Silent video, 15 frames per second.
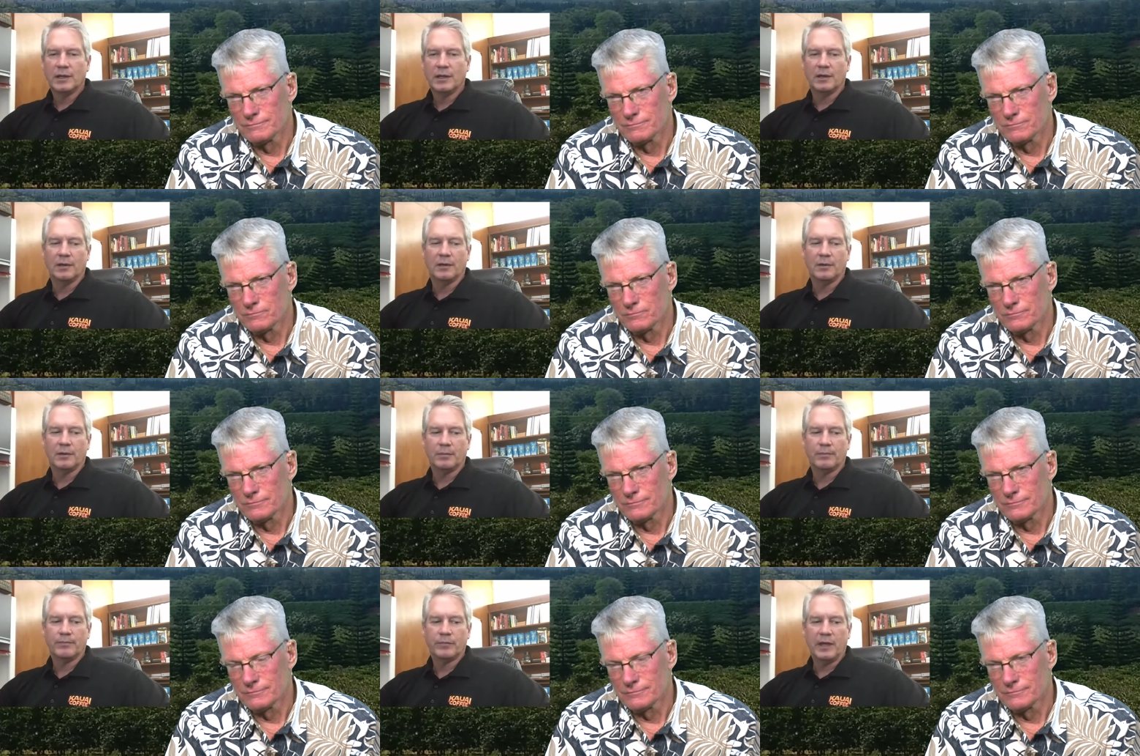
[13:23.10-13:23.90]
Speaker 1: uh,
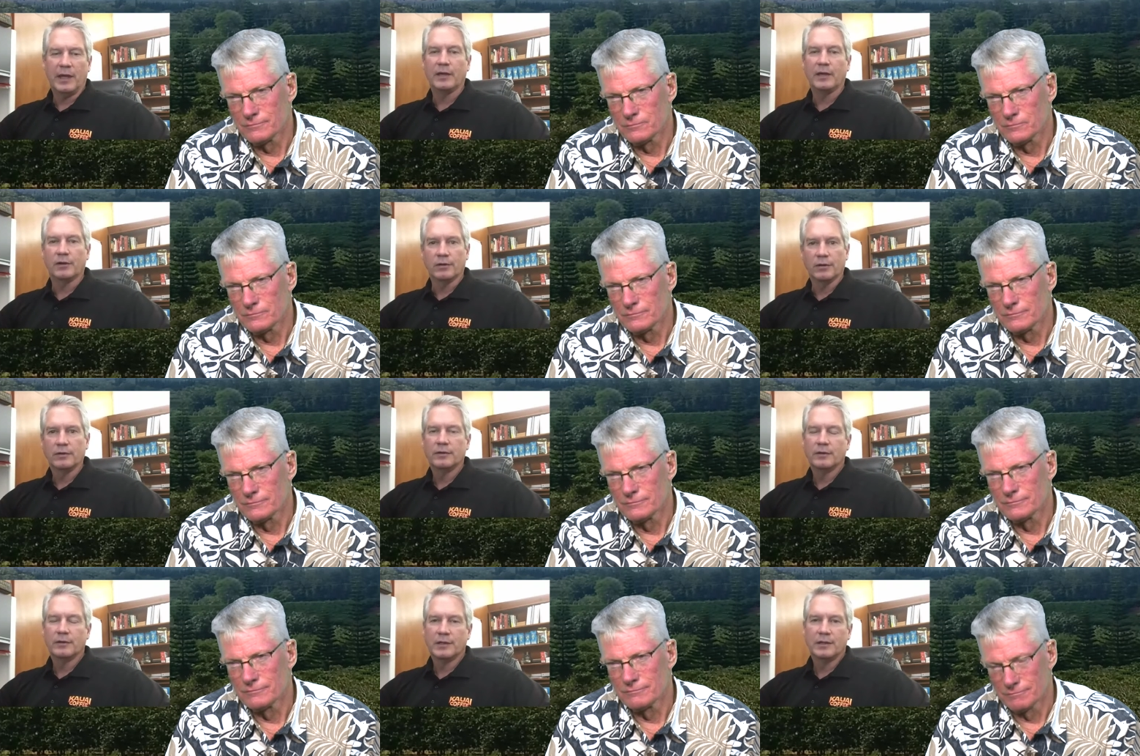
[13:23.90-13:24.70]
acre
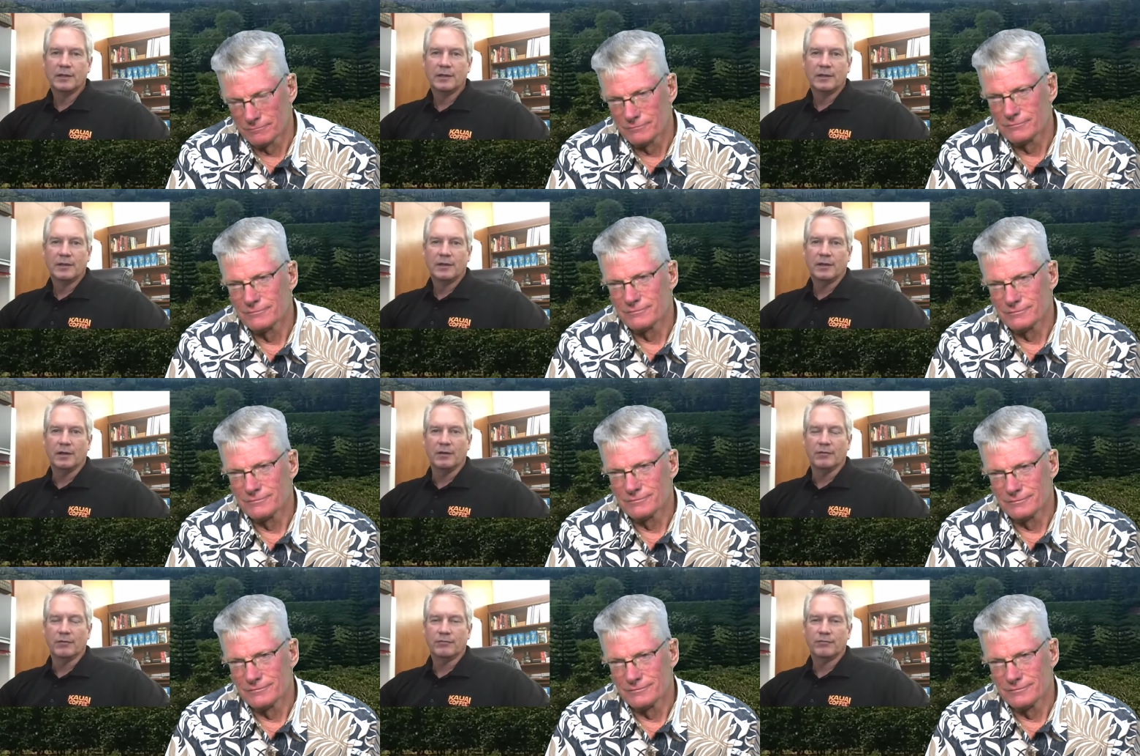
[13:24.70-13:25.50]

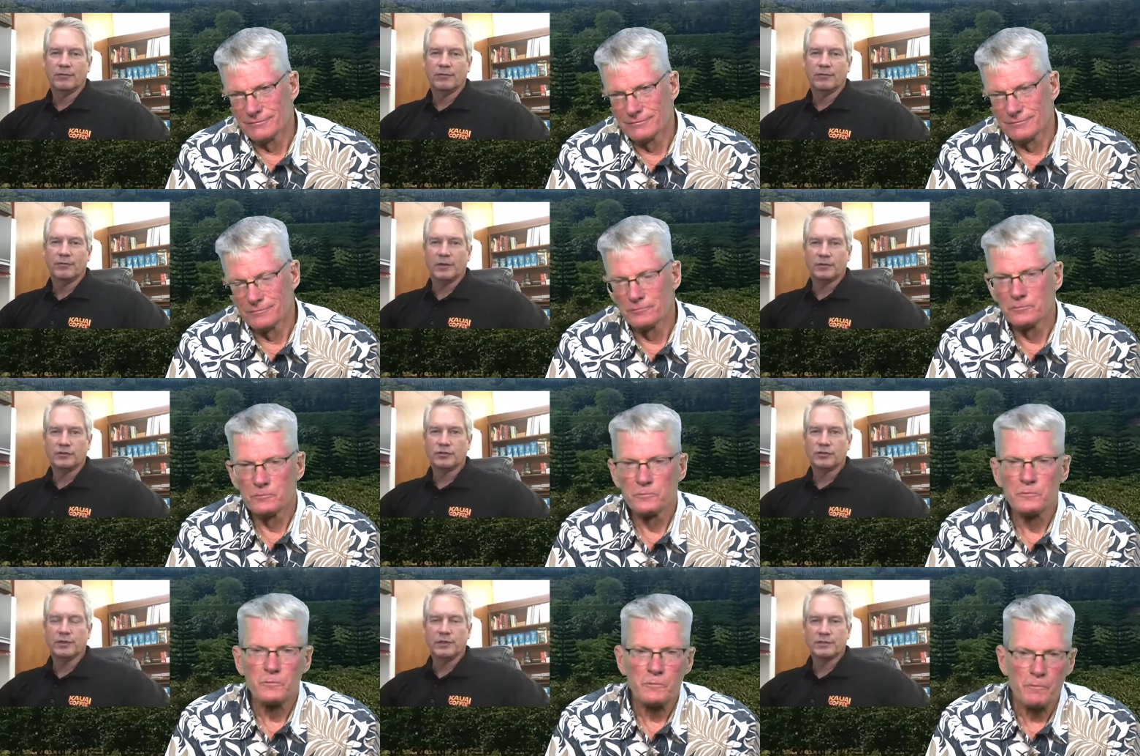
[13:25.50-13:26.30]
of uh,
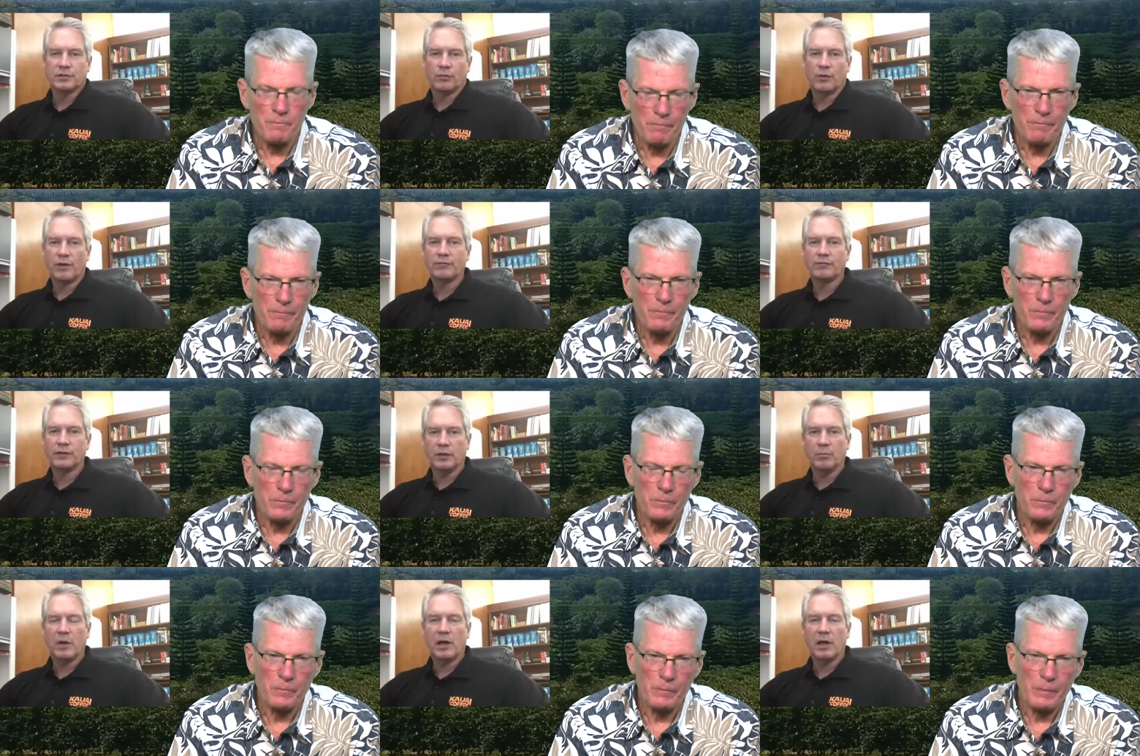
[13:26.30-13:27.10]
trees. So roughly a
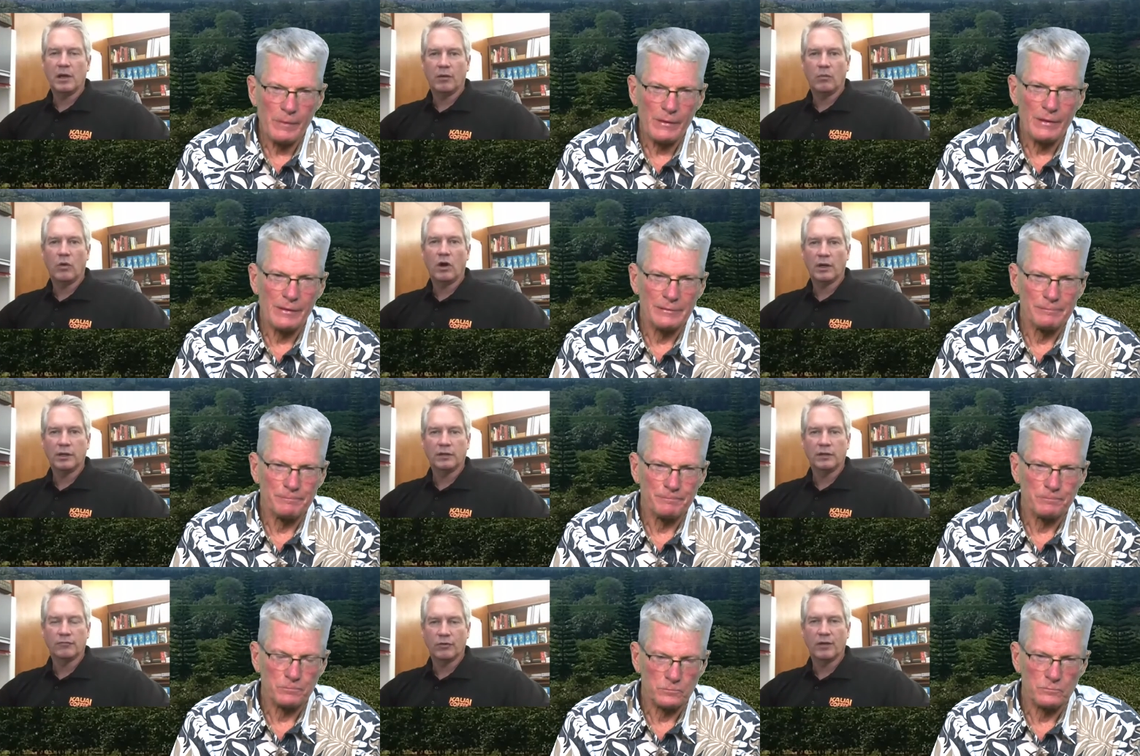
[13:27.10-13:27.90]
mile
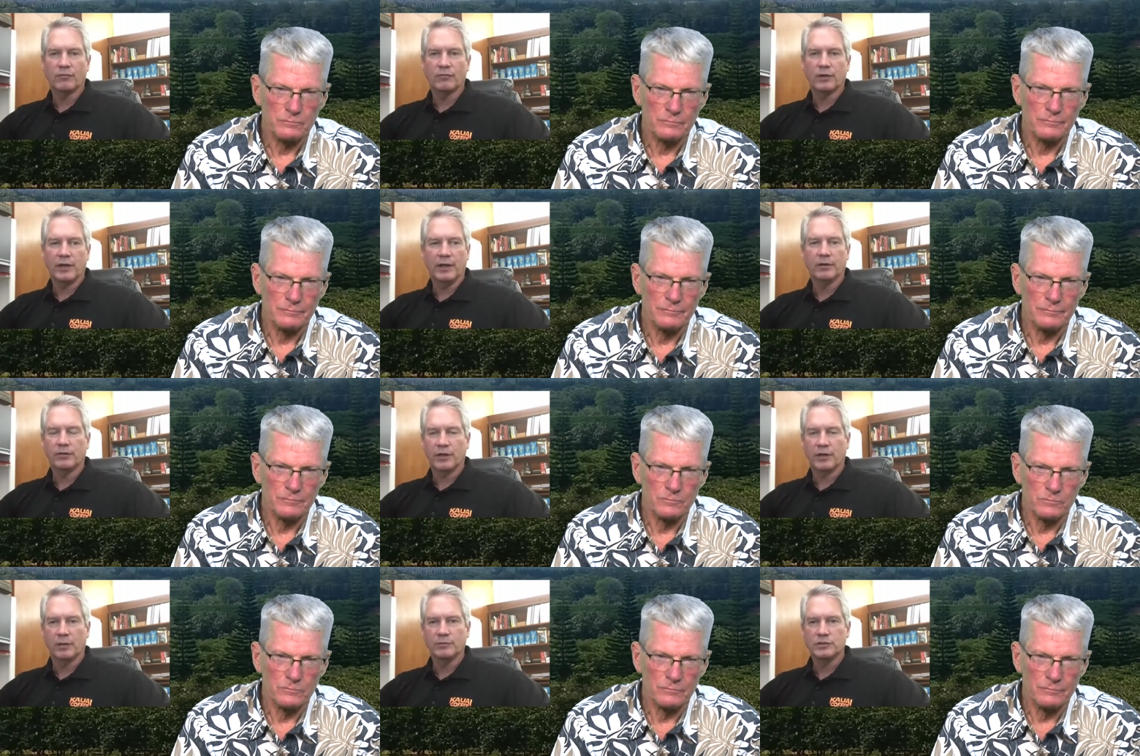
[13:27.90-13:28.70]
walking for every acre
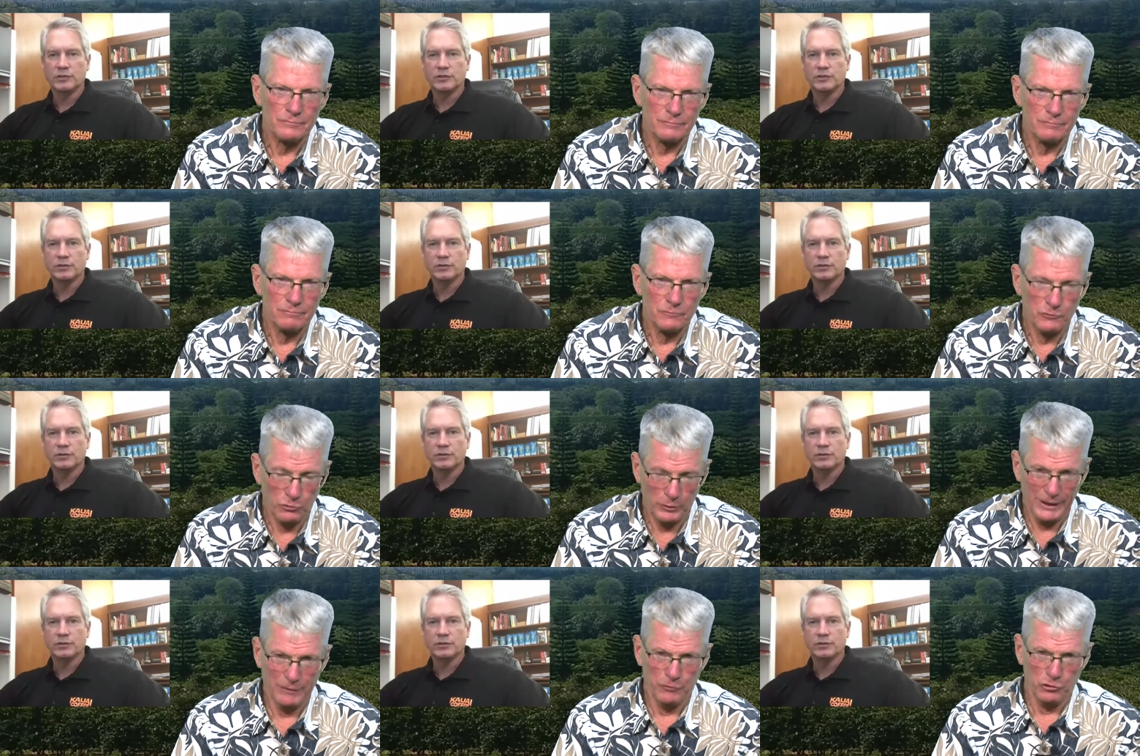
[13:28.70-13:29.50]
that I'm doing.
Speaker 2: So you
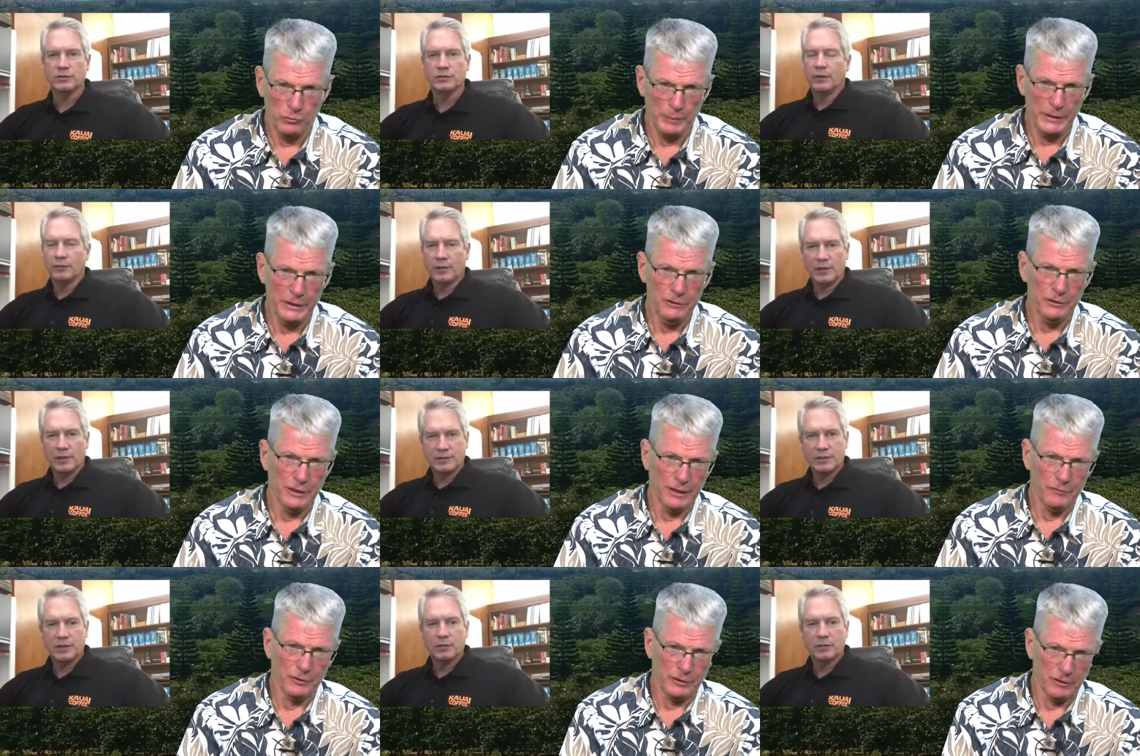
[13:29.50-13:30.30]
have the speed. The other
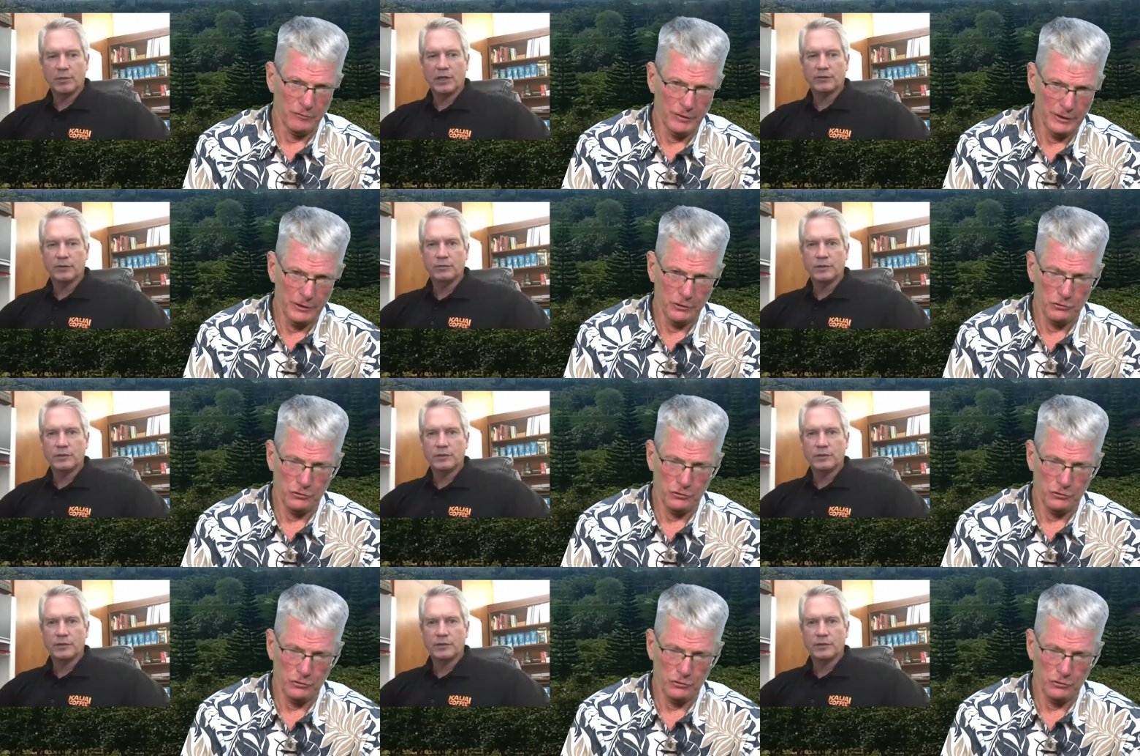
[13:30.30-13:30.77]
nice the thing about the new